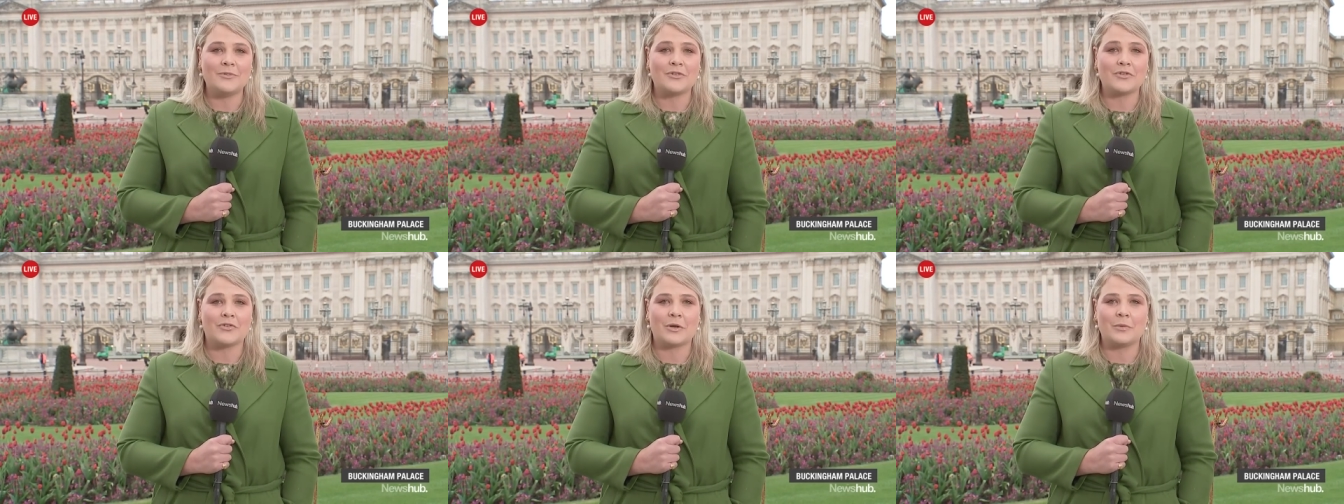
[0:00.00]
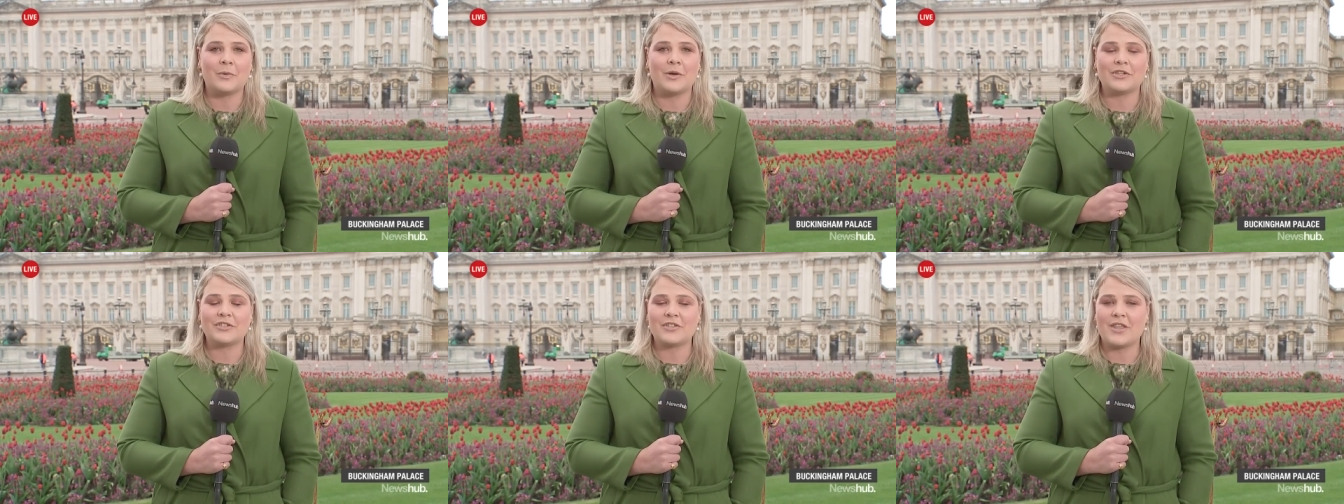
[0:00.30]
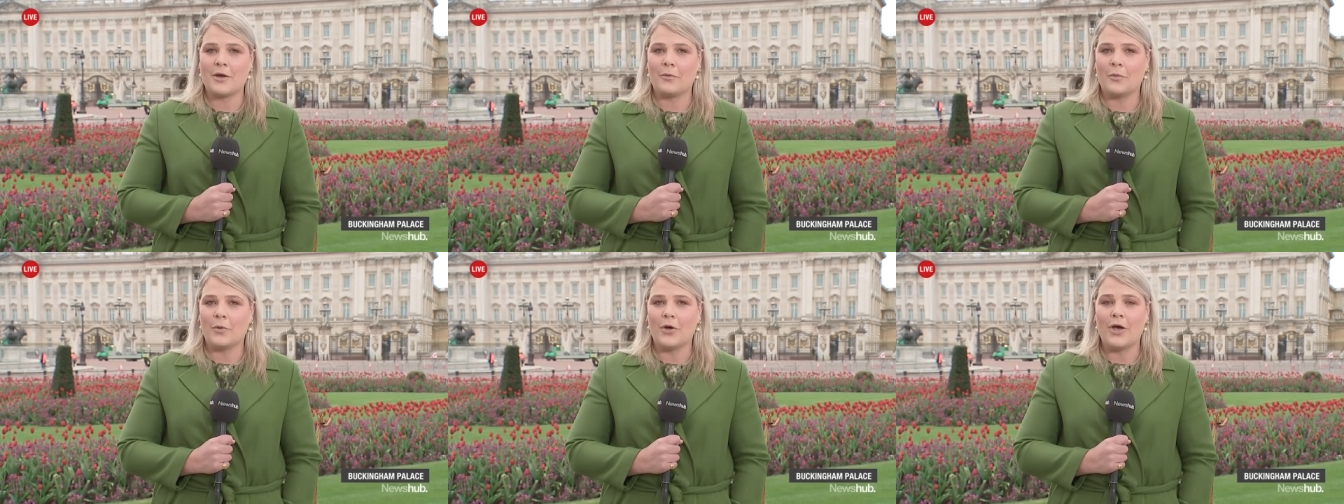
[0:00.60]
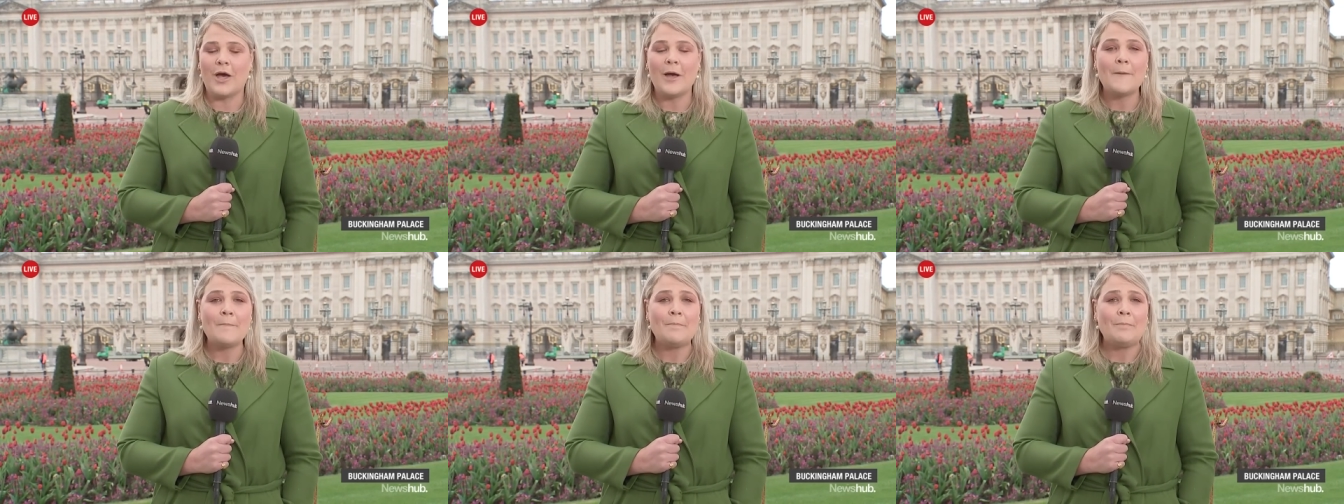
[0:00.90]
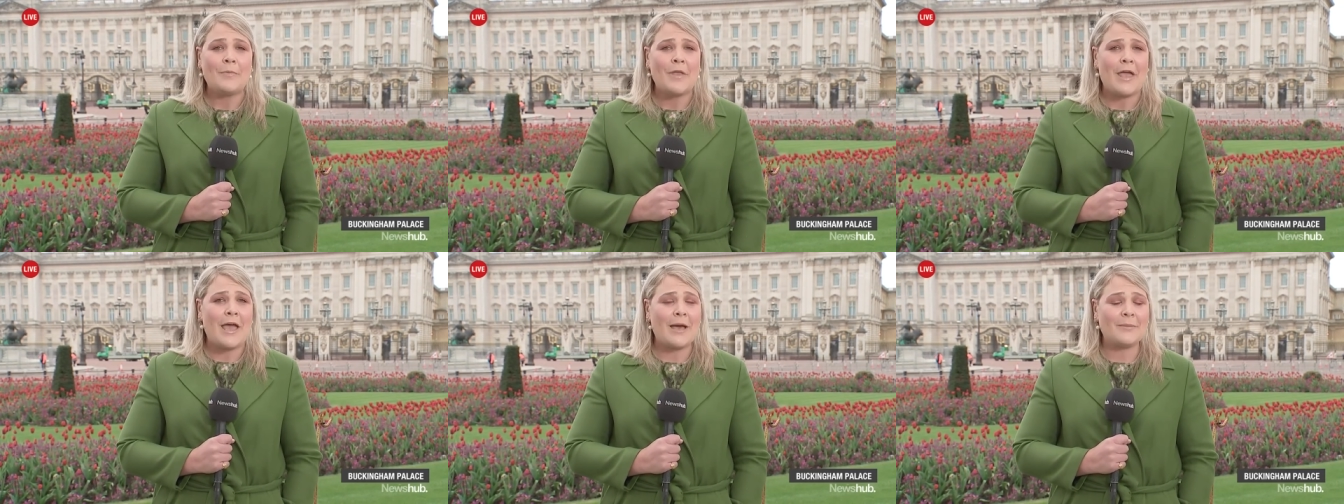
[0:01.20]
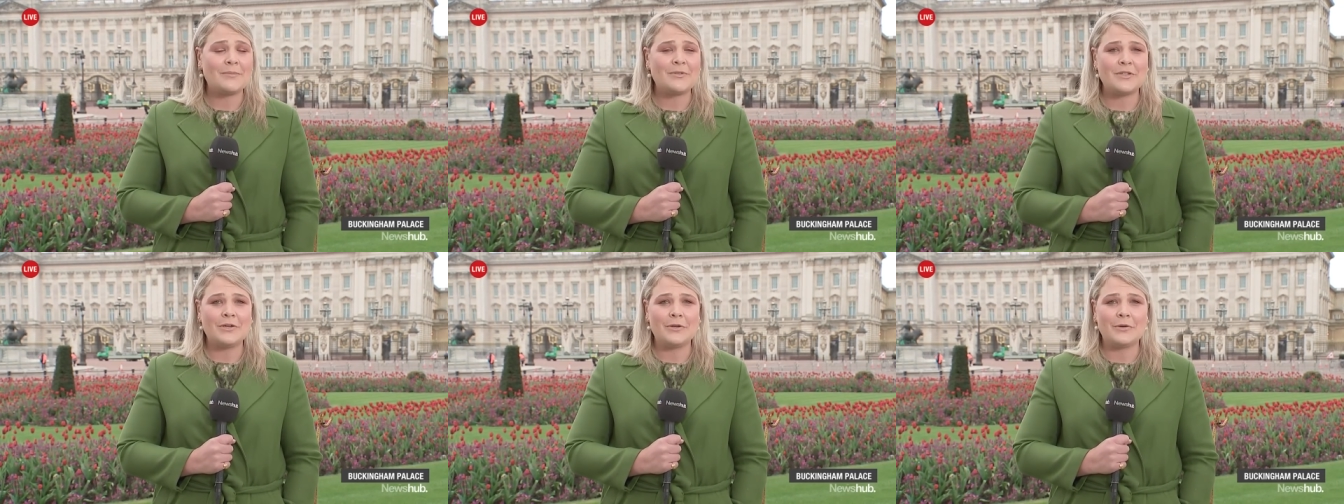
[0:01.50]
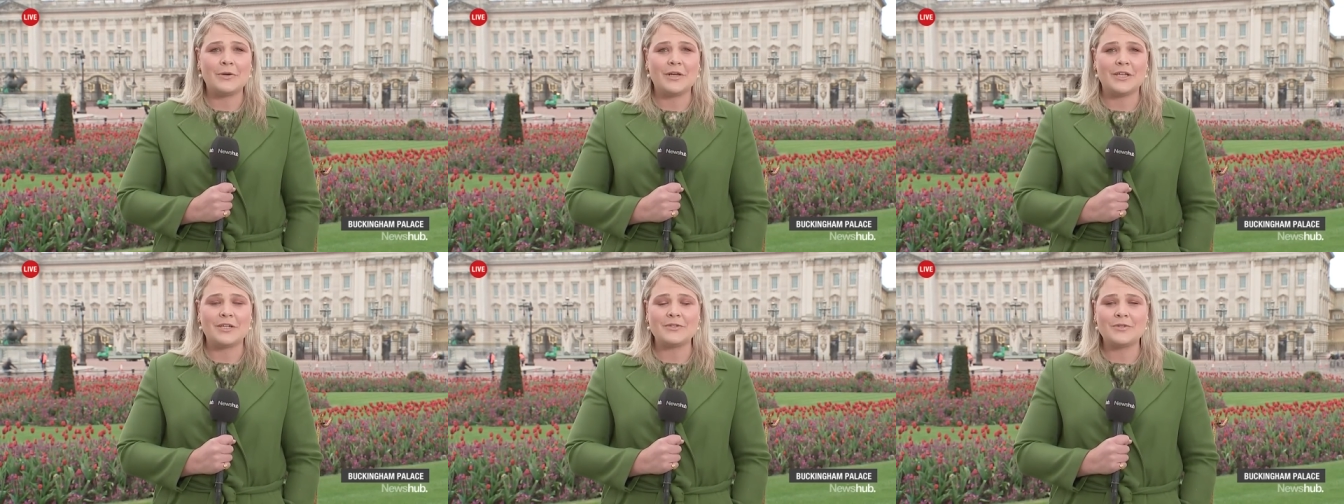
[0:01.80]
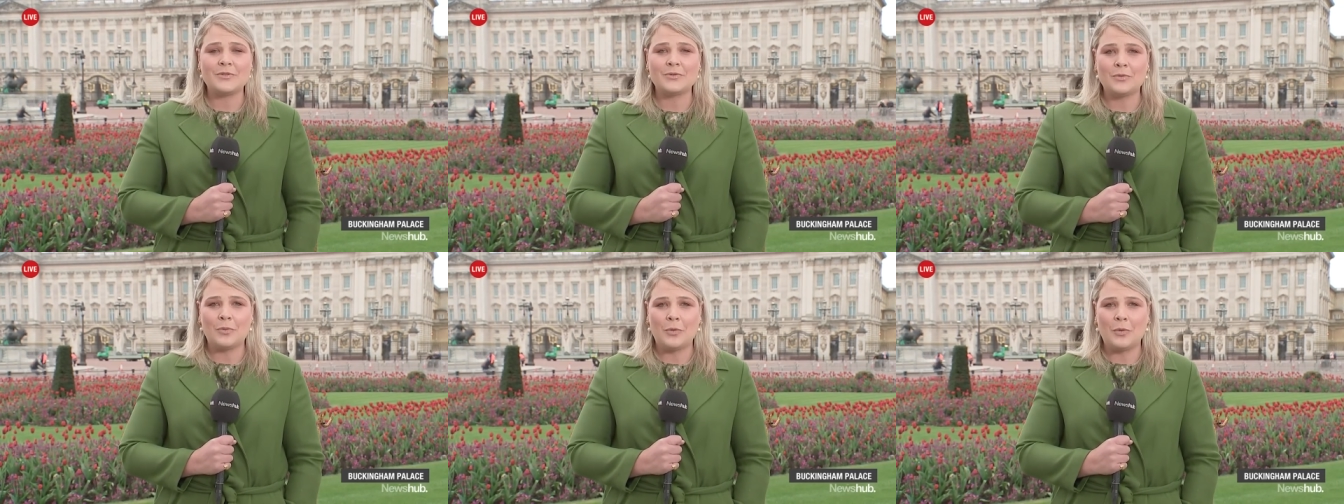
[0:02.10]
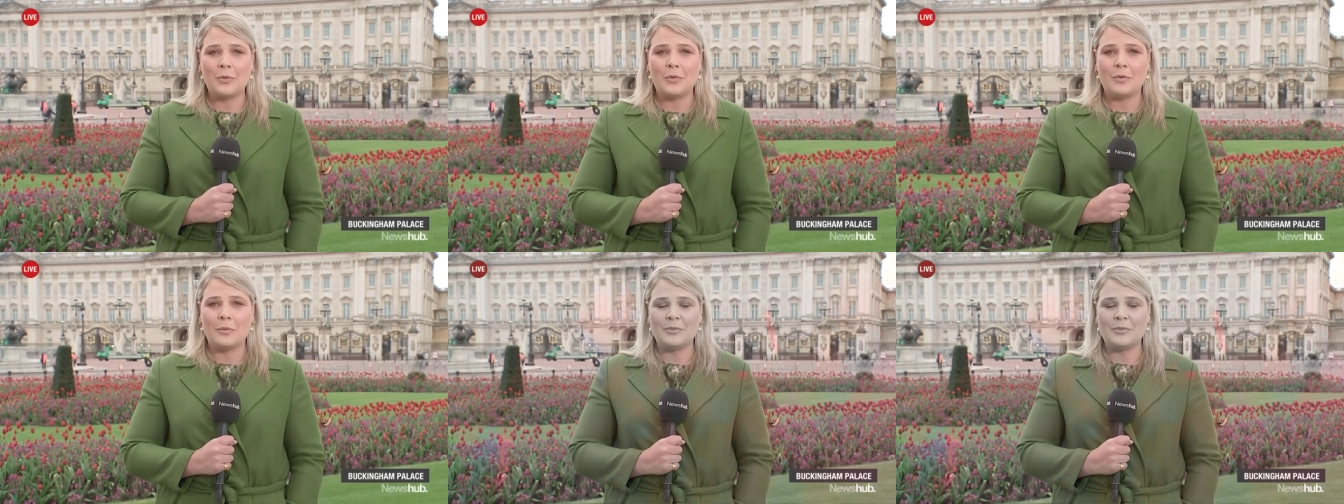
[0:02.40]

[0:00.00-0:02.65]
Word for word: during which they were absolutely swarmed